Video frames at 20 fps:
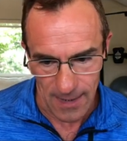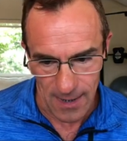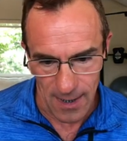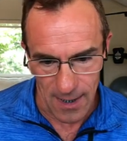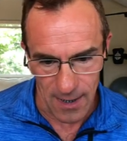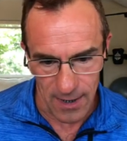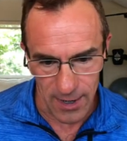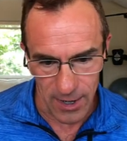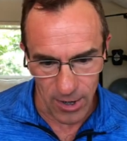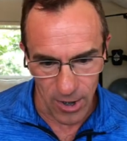
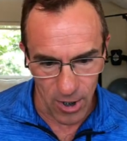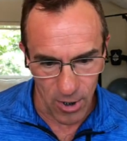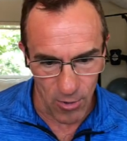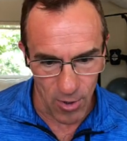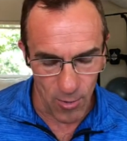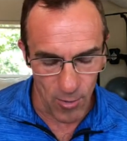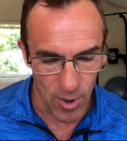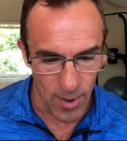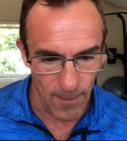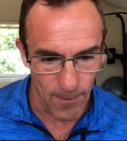you know,
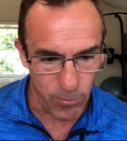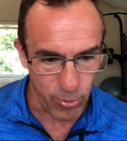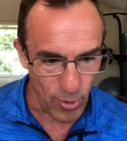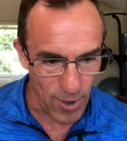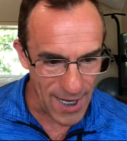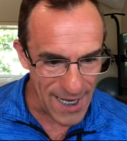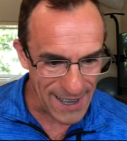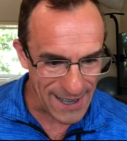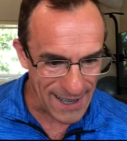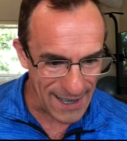I want to
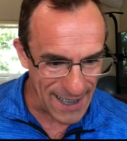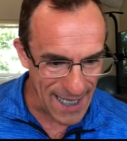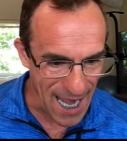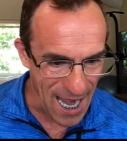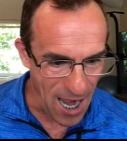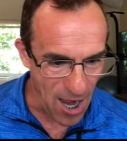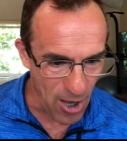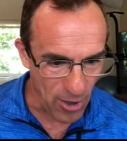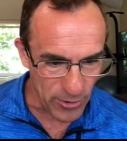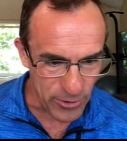break it
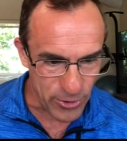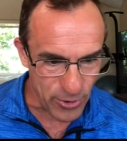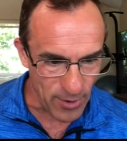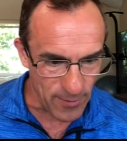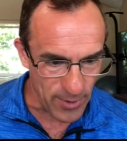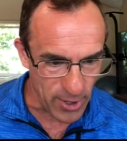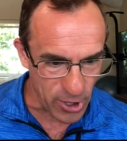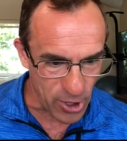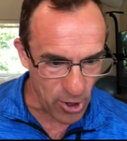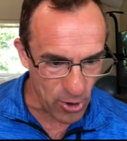out. So I'm
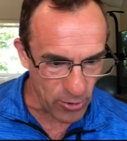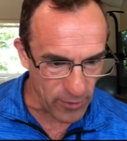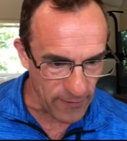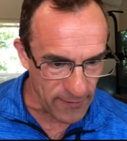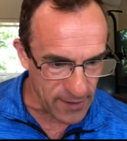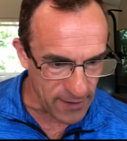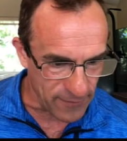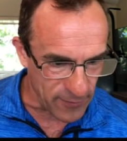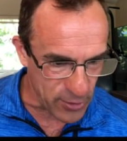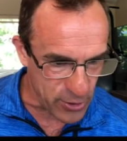going to go to the
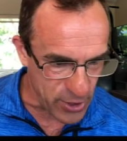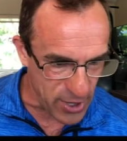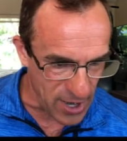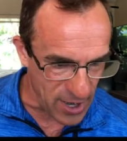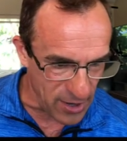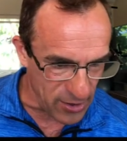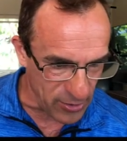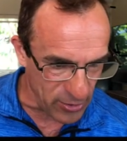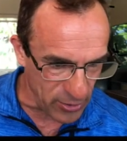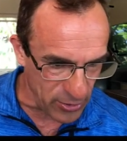different
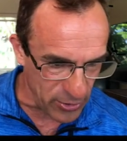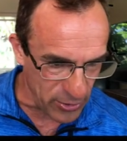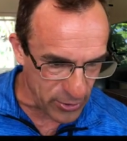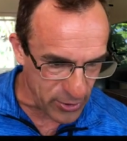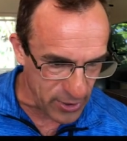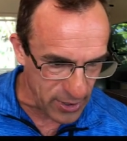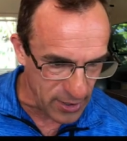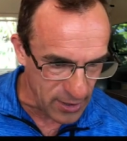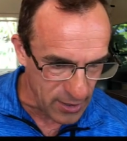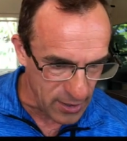channels.